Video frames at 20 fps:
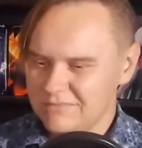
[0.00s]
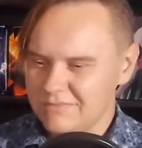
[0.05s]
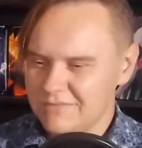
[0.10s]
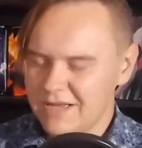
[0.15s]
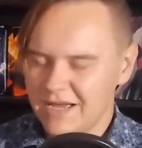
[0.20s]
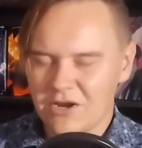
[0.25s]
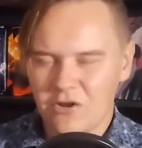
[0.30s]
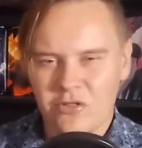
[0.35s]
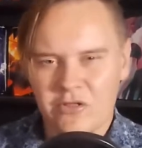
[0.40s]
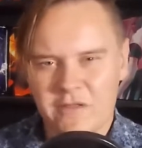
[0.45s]

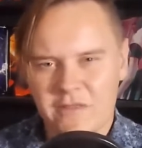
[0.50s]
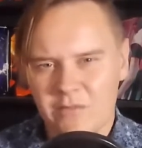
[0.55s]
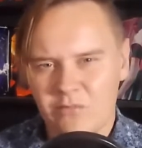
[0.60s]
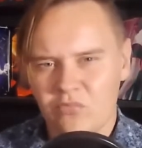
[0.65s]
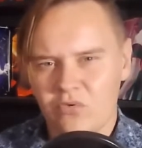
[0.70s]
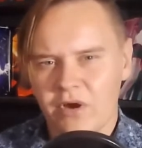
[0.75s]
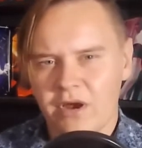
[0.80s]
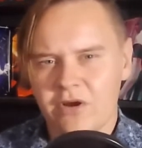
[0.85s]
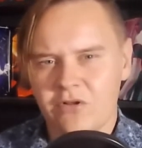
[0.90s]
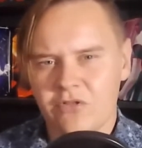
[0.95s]
I don't think the
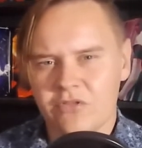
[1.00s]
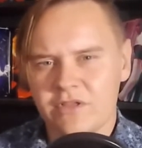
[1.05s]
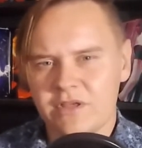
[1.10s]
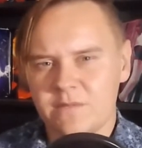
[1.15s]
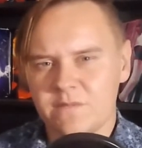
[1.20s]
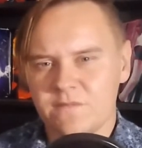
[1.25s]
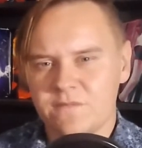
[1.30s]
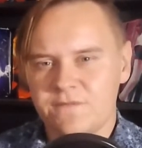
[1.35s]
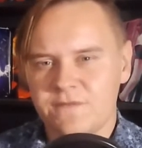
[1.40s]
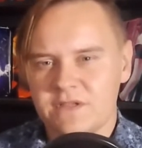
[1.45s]
bridal theme
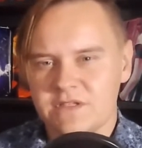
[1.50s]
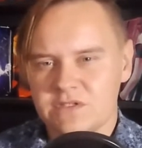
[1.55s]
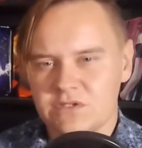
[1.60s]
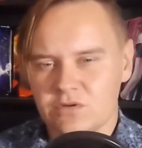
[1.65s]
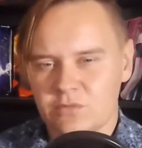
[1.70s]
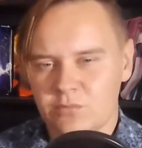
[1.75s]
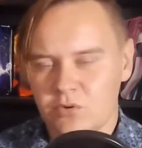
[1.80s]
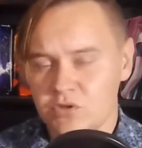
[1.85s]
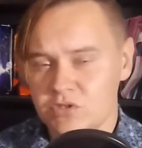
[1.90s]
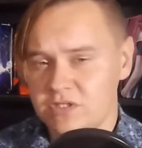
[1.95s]
fits her
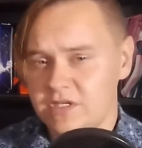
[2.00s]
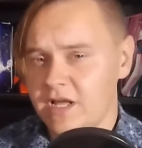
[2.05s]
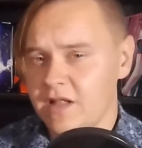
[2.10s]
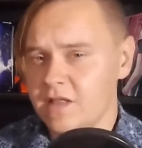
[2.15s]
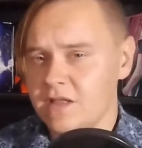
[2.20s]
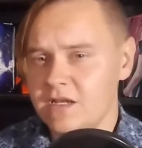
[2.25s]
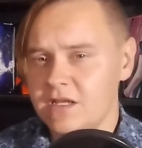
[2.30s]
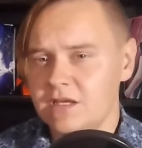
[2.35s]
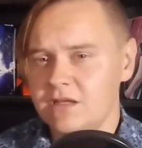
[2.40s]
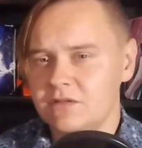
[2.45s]

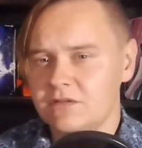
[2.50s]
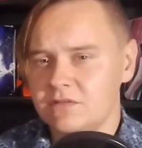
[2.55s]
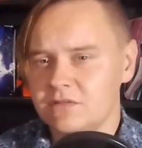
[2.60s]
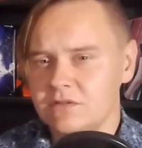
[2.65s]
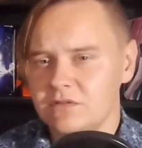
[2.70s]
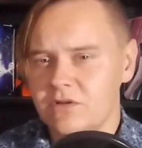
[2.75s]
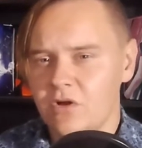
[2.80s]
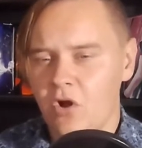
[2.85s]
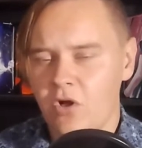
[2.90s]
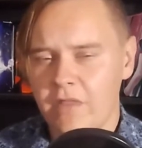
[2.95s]
personality
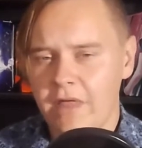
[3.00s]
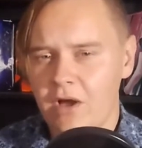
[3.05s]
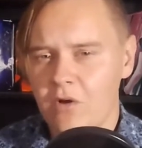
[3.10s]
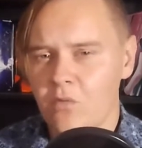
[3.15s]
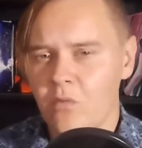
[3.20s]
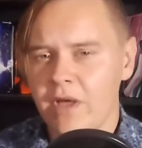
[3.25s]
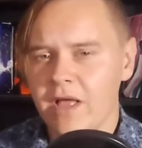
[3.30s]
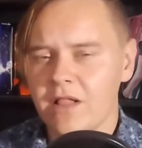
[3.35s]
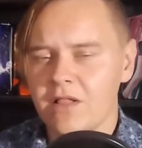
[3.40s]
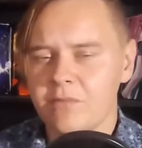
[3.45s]
all that
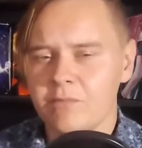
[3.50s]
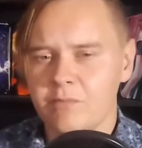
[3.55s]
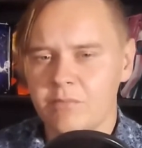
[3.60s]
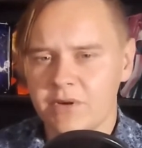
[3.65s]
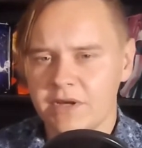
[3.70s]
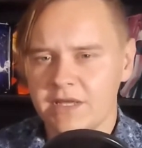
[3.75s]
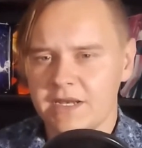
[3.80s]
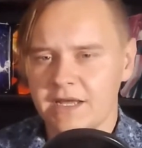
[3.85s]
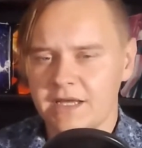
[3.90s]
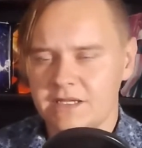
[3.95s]
well,
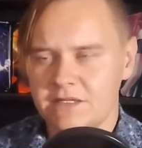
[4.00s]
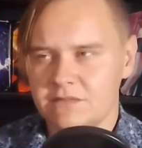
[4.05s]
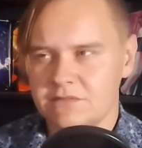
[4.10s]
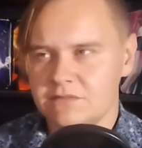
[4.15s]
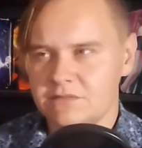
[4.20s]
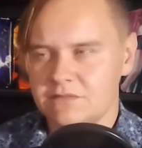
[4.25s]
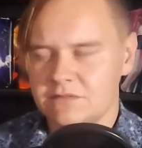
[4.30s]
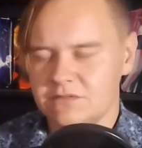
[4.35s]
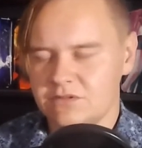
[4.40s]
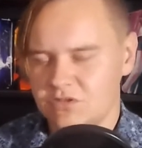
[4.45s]
but I
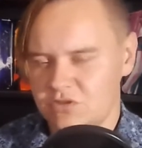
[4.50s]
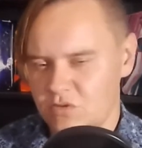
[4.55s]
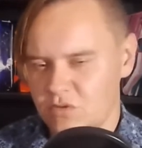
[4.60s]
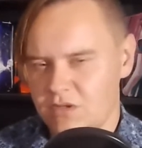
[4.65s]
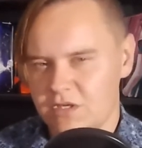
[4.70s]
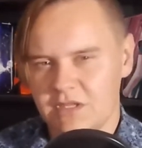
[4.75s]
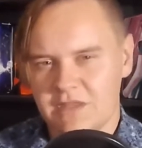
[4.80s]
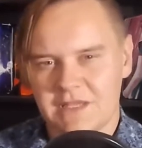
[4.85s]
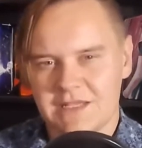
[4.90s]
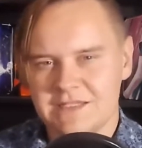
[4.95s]
do
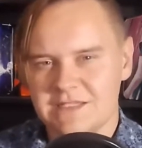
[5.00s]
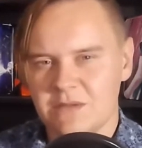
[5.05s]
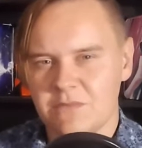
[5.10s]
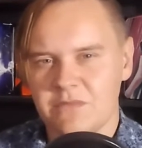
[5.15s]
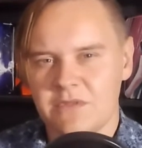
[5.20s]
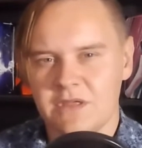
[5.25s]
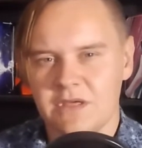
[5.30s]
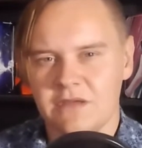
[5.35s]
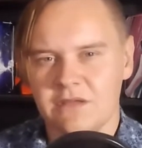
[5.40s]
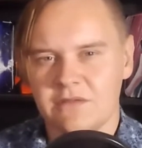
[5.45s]
think that's
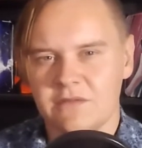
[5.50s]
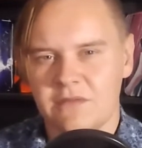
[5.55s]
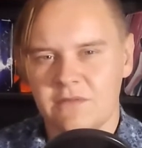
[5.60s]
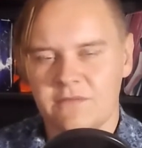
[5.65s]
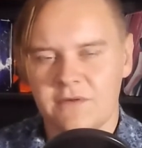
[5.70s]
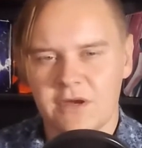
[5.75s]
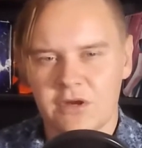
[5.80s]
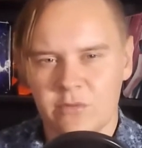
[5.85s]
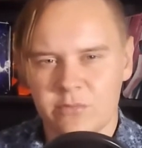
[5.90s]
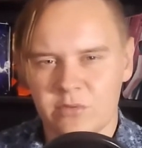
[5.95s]
something the
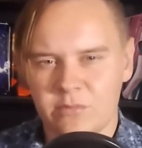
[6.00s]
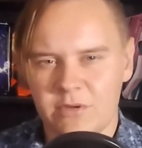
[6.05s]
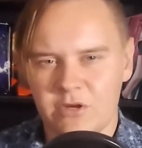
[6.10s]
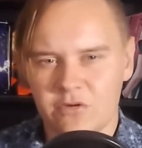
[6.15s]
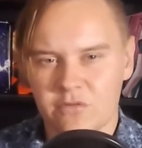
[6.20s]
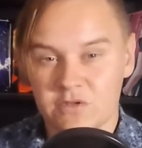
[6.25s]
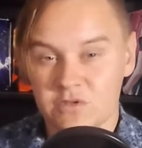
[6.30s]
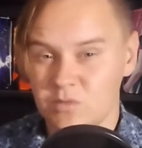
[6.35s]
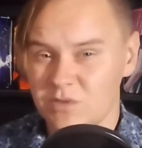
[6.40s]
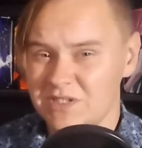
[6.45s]
Fire Emblem
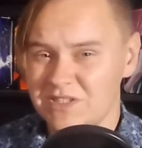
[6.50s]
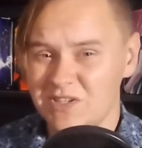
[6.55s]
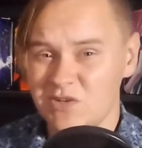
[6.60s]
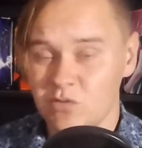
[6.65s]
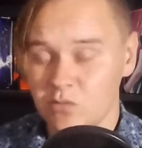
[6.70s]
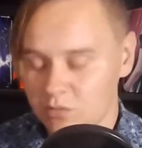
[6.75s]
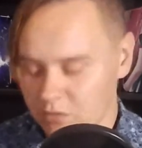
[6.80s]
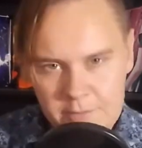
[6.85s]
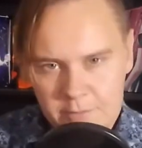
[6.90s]
heroes would do.